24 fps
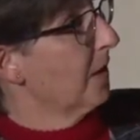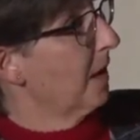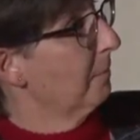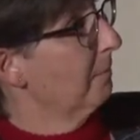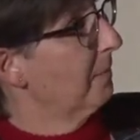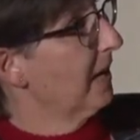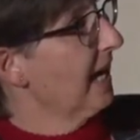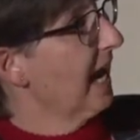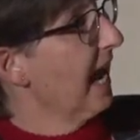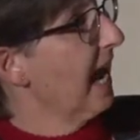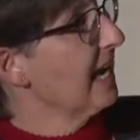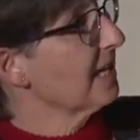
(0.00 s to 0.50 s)

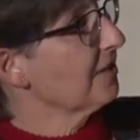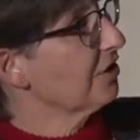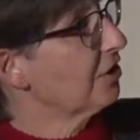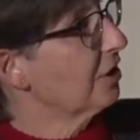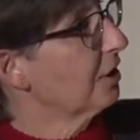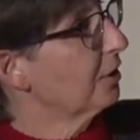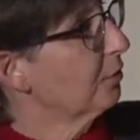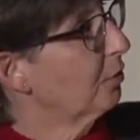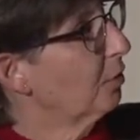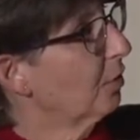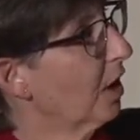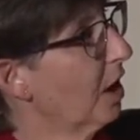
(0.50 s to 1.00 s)
But as
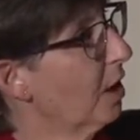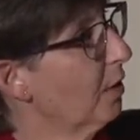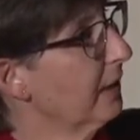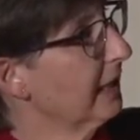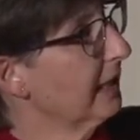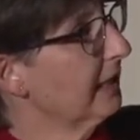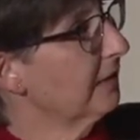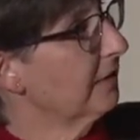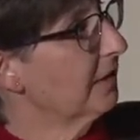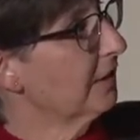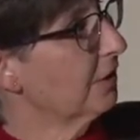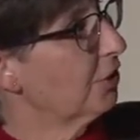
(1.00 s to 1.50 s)
they're
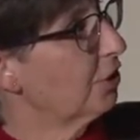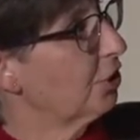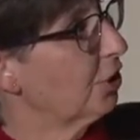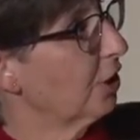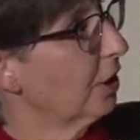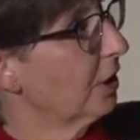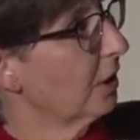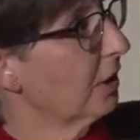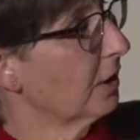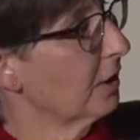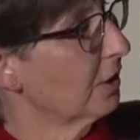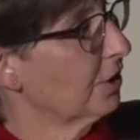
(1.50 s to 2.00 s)
growing the
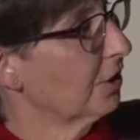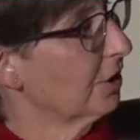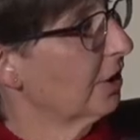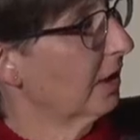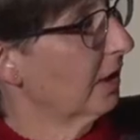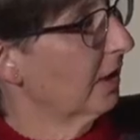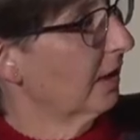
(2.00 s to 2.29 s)
church,